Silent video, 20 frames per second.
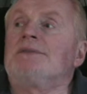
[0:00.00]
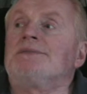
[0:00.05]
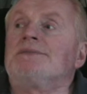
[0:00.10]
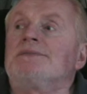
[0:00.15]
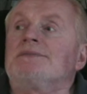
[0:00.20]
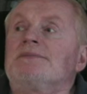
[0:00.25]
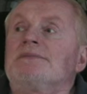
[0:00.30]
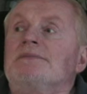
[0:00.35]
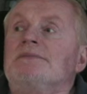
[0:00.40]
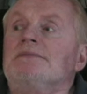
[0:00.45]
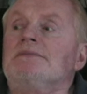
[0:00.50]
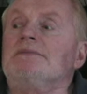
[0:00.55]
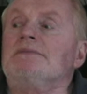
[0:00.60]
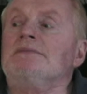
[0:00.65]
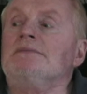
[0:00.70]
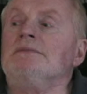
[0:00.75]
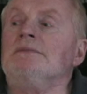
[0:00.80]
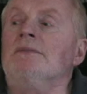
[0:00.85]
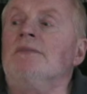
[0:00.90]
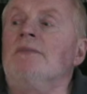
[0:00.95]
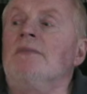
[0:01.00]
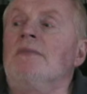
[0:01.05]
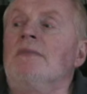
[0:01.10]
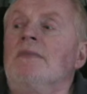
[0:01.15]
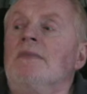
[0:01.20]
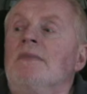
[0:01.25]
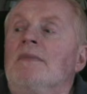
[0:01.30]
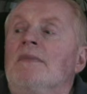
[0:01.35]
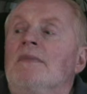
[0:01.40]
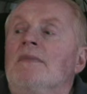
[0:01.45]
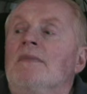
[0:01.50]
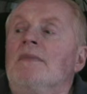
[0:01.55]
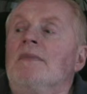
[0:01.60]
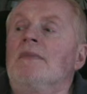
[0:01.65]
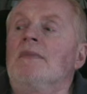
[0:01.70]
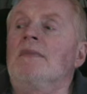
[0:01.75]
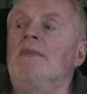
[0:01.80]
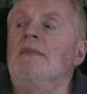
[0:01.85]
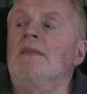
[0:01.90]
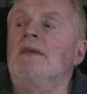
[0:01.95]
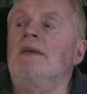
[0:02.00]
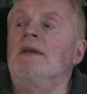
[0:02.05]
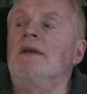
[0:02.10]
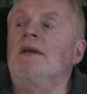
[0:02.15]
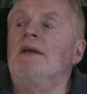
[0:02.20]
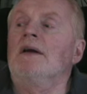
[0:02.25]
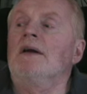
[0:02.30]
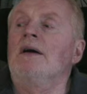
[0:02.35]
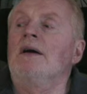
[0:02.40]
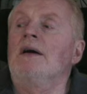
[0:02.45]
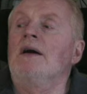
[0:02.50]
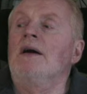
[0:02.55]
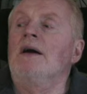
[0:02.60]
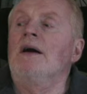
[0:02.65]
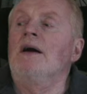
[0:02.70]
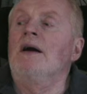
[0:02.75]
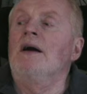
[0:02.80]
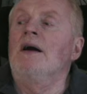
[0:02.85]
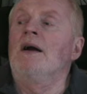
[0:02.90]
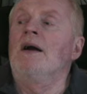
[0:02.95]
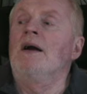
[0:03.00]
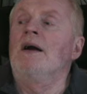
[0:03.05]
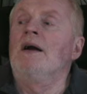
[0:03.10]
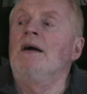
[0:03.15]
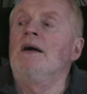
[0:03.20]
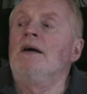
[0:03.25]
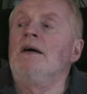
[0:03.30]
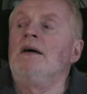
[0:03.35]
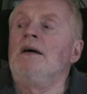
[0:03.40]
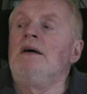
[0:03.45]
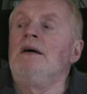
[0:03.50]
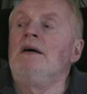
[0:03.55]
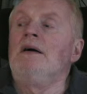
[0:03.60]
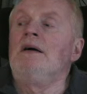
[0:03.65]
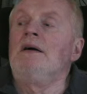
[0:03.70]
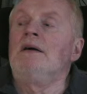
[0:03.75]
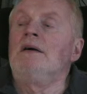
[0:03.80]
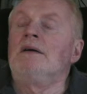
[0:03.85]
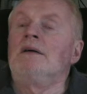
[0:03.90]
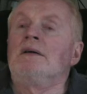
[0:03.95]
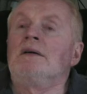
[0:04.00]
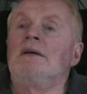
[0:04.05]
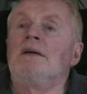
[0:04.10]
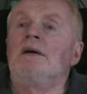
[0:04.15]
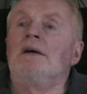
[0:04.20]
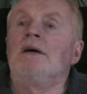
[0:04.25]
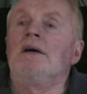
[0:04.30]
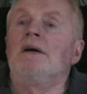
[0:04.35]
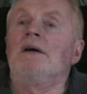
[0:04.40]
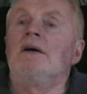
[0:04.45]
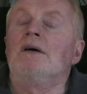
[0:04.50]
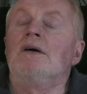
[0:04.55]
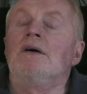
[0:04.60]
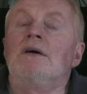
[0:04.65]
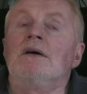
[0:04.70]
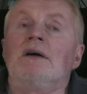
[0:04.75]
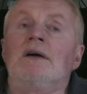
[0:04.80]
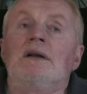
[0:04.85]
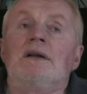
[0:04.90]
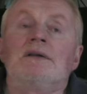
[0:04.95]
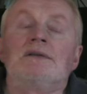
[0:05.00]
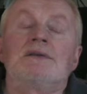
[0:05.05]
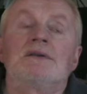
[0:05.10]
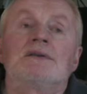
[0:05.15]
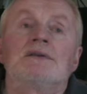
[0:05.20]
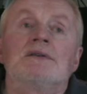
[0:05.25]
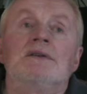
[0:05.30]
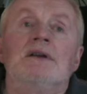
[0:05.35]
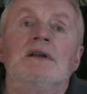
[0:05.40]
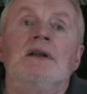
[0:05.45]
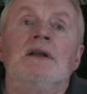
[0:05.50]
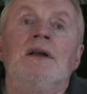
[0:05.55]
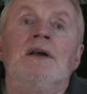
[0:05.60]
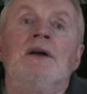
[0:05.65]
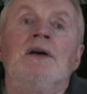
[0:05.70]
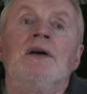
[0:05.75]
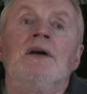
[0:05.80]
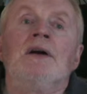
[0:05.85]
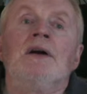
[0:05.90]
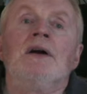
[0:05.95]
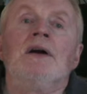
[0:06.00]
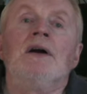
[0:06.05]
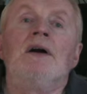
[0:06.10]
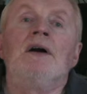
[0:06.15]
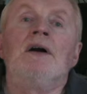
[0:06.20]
That's a 16.7 hour trip from McMurdo to Perth oh, yeah, with bad engines.